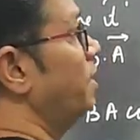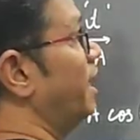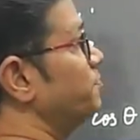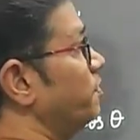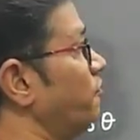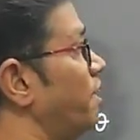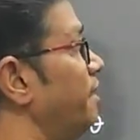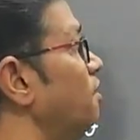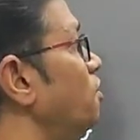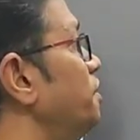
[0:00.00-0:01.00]
As per
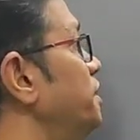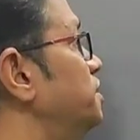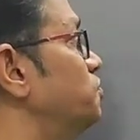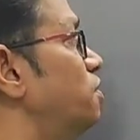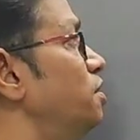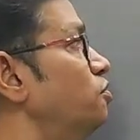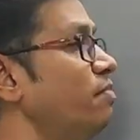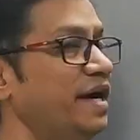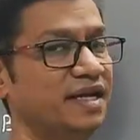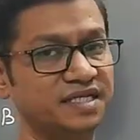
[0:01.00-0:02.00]
Faraday law, E is equal to
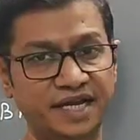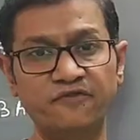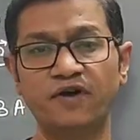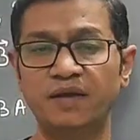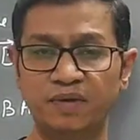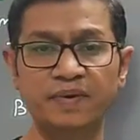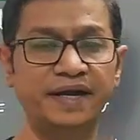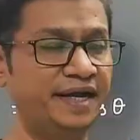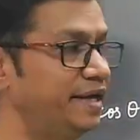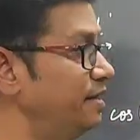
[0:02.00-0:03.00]
minus d phi b
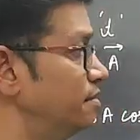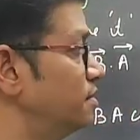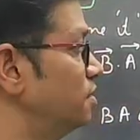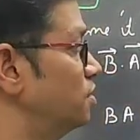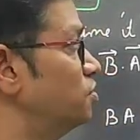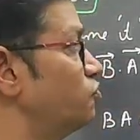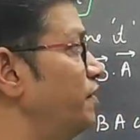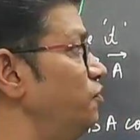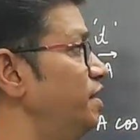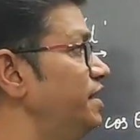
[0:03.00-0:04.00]
by dt. So
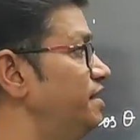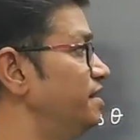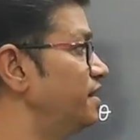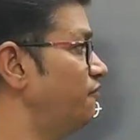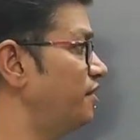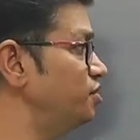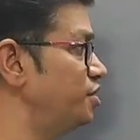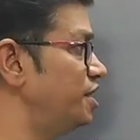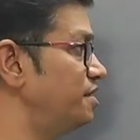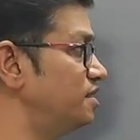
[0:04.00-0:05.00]
when you
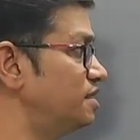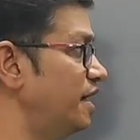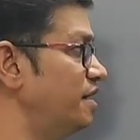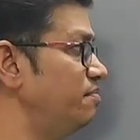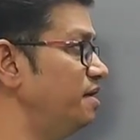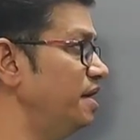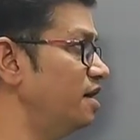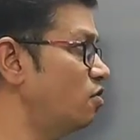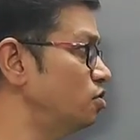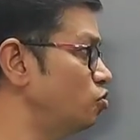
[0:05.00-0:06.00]
differentiate this
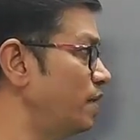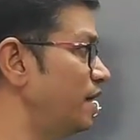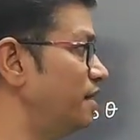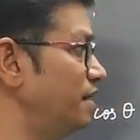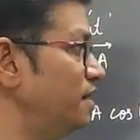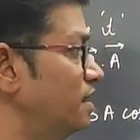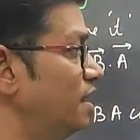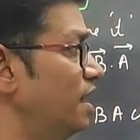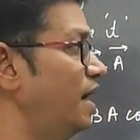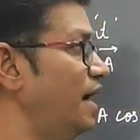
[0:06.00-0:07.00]
NBA cos omega t,
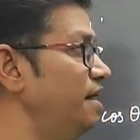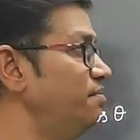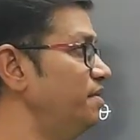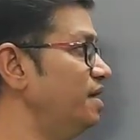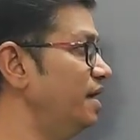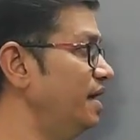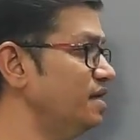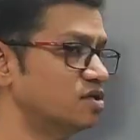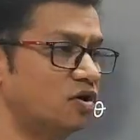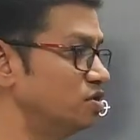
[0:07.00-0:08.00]

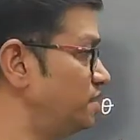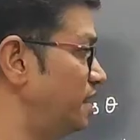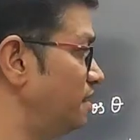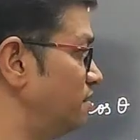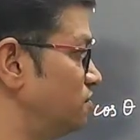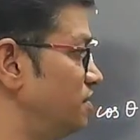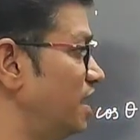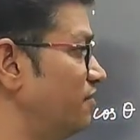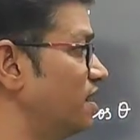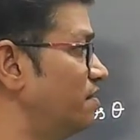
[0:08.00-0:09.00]
NBA is constant, so
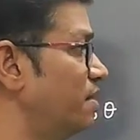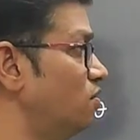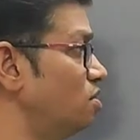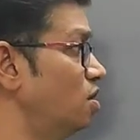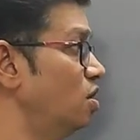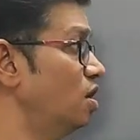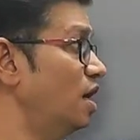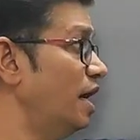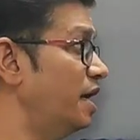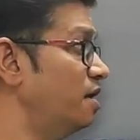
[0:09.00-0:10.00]
that will come out,
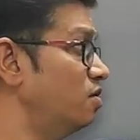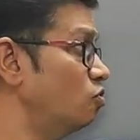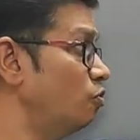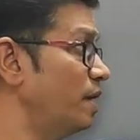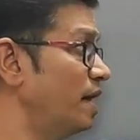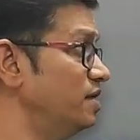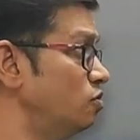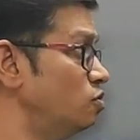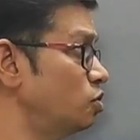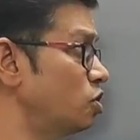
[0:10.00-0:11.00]
and omega is
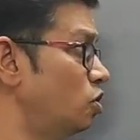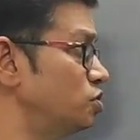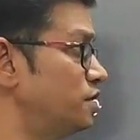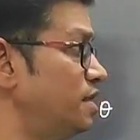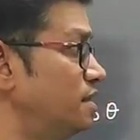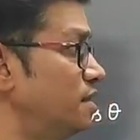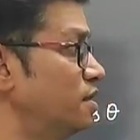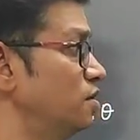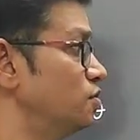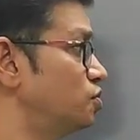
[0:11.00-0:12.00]
also a
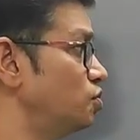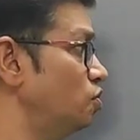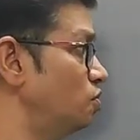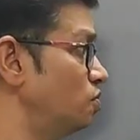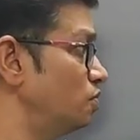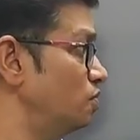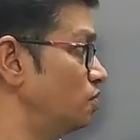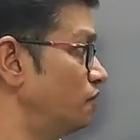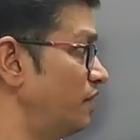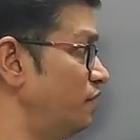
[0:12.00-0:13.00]
constant.
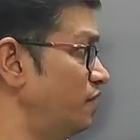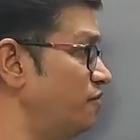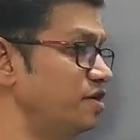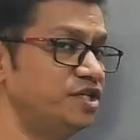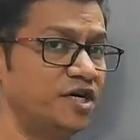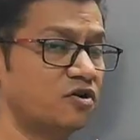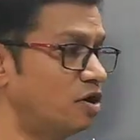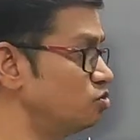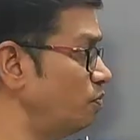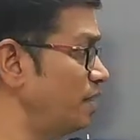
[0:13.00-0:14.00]
So when you differentiate
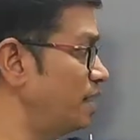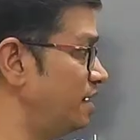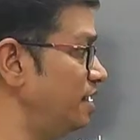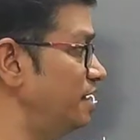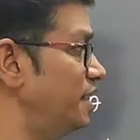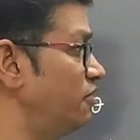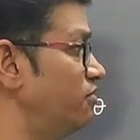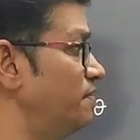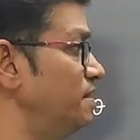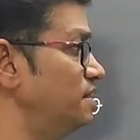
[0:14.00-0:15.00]
cos omega t, it
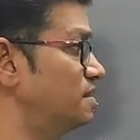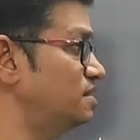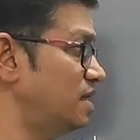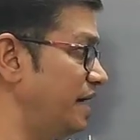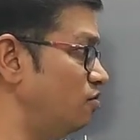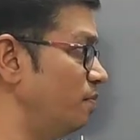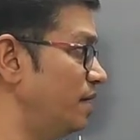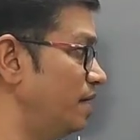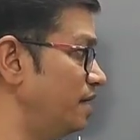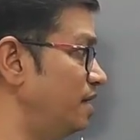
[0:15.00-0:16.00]
will be sin
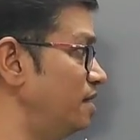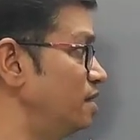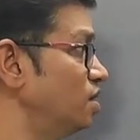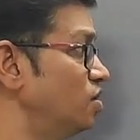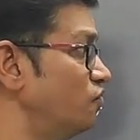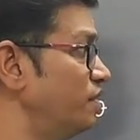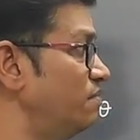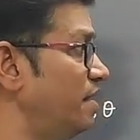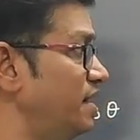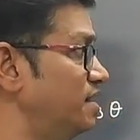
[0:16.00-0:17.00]
omega t with
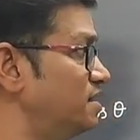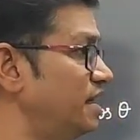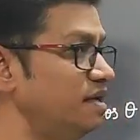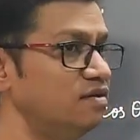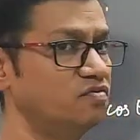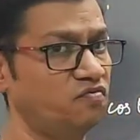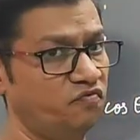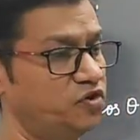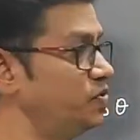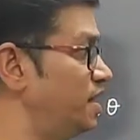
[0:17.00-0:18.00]
a minus sign,
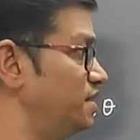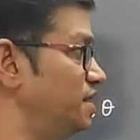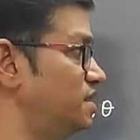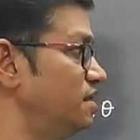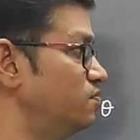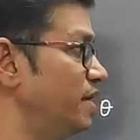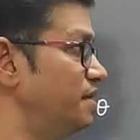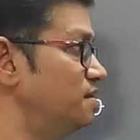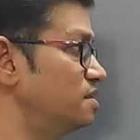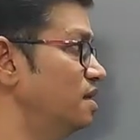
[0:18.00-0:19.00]
which will adjust this
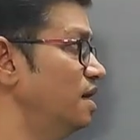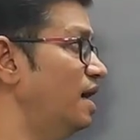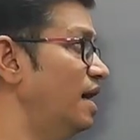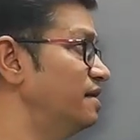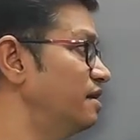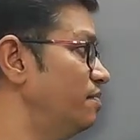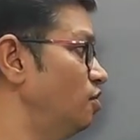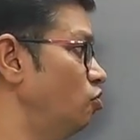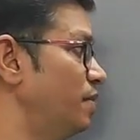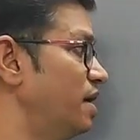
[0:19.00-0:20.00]
minus, and there will
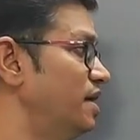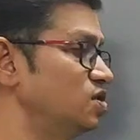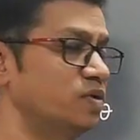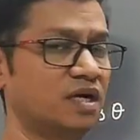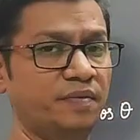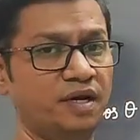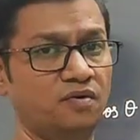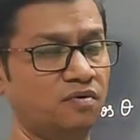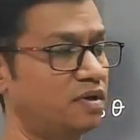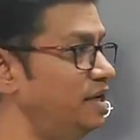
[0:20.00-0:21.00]
be omega as well coming
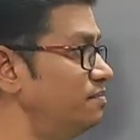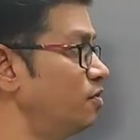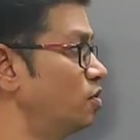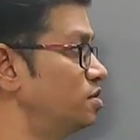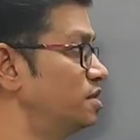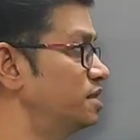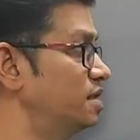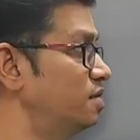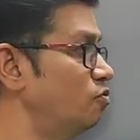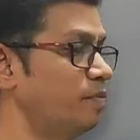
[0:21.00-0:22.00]
out, right? Because this is
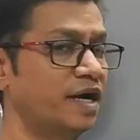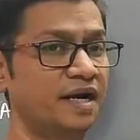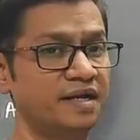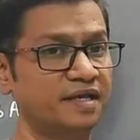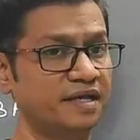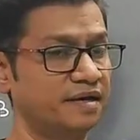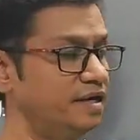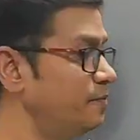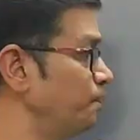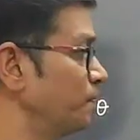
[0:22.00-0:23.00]
a omega t thing,
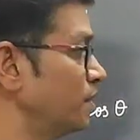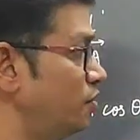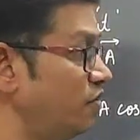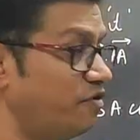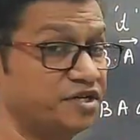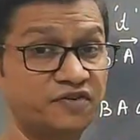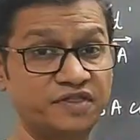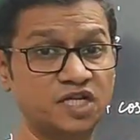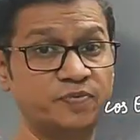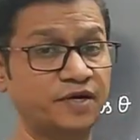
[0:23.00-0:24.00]
right? The differentiation
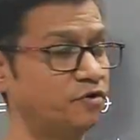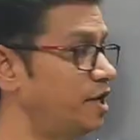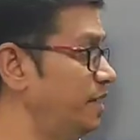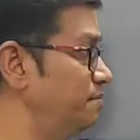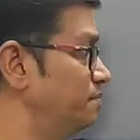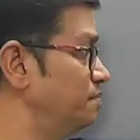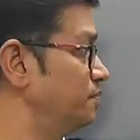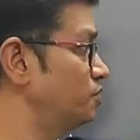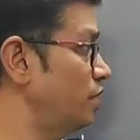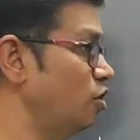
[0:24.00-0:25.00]
with respect to time.
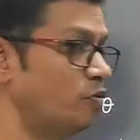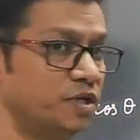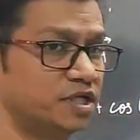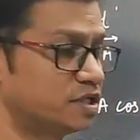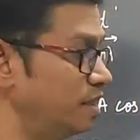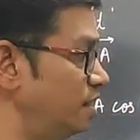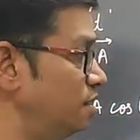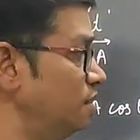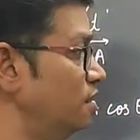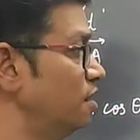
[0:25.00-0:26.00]
So I hope this is
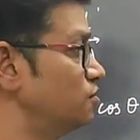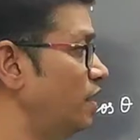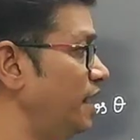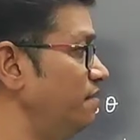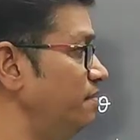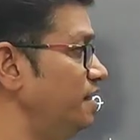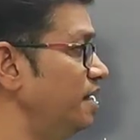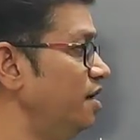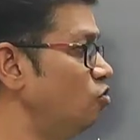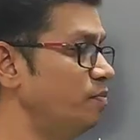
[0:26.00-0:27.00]
clear. So
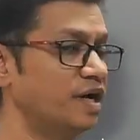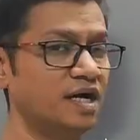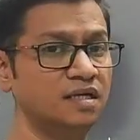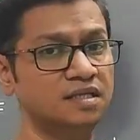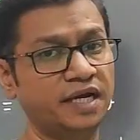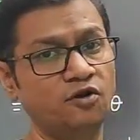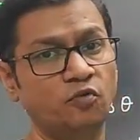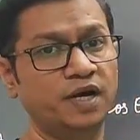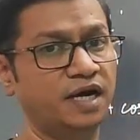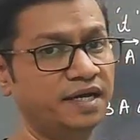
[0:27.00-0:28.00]
NBA omega sin
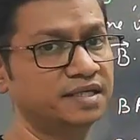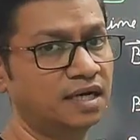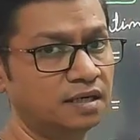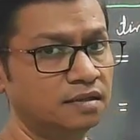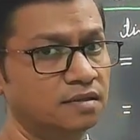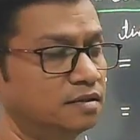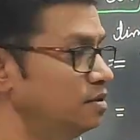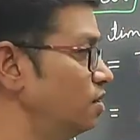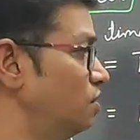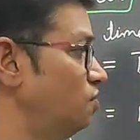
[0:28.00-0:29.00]
omega t is our
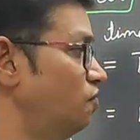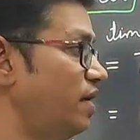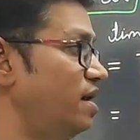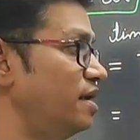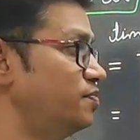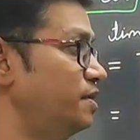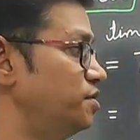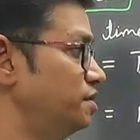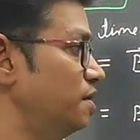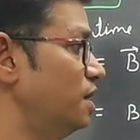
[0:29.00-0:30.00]
final
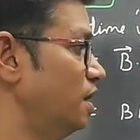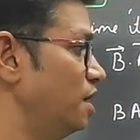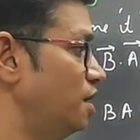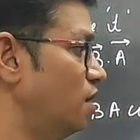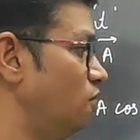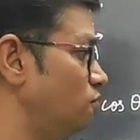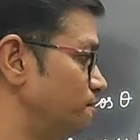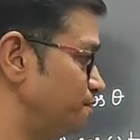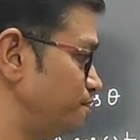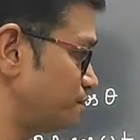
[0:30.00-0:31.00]
expression.
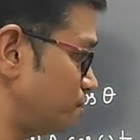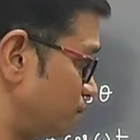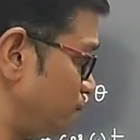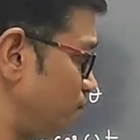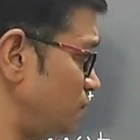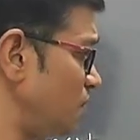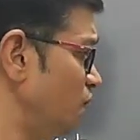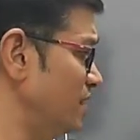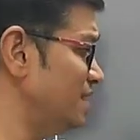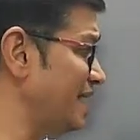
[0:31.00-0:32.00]
Now
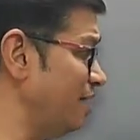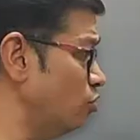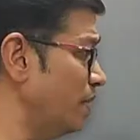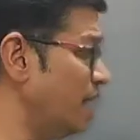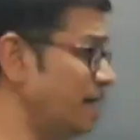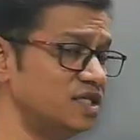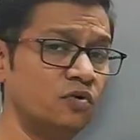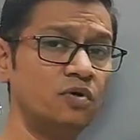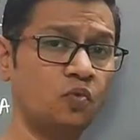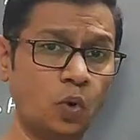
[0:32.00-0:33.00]
when sin omega t is
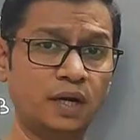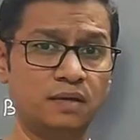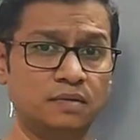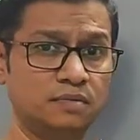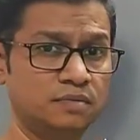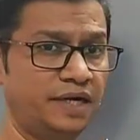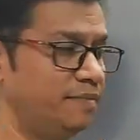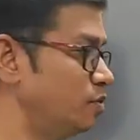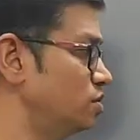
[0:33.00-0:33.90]
equal to 1, right?